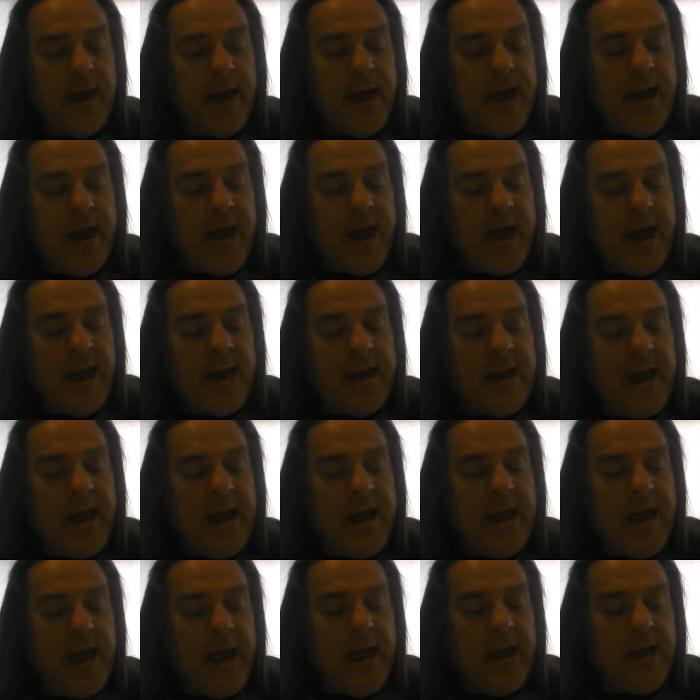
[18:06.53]

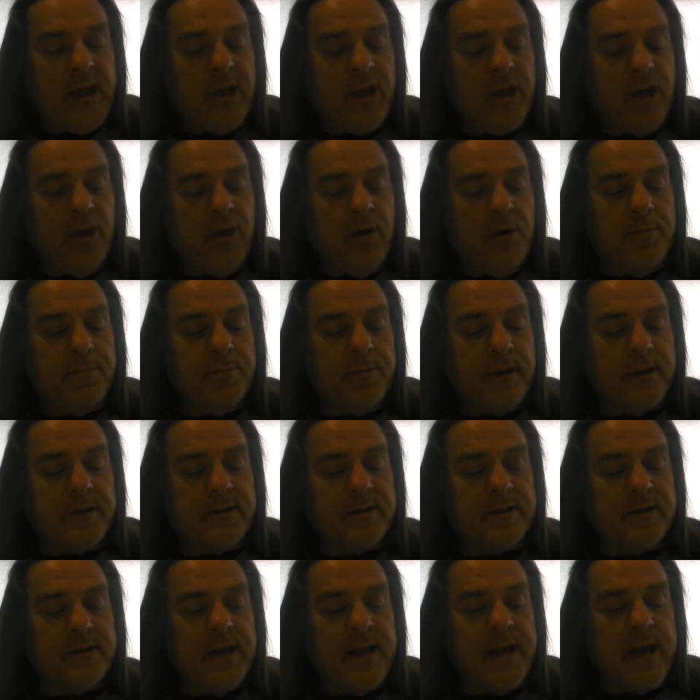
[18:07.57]
NaAQ plus
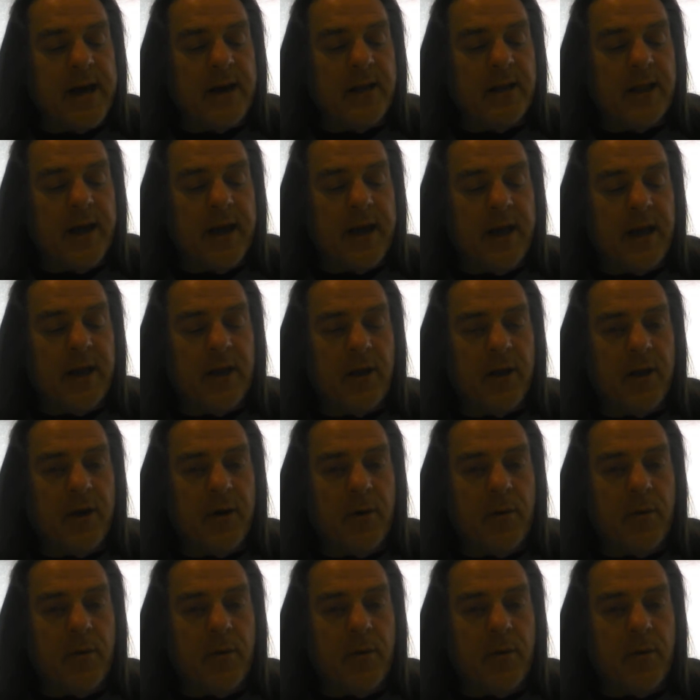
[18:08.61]
ClAQ,